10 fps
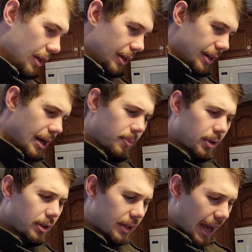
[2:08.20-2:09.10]
Now I'm
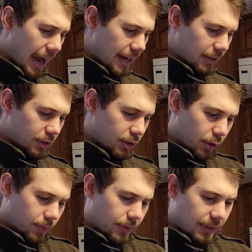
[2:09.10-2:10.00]
going to add a
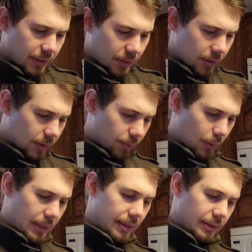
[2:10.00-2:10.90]
serving of
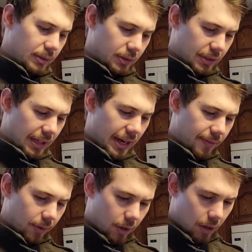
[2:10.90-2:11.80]
grape nuts. This is a
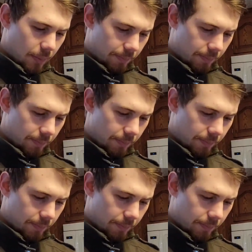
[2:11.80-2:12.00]
half cup.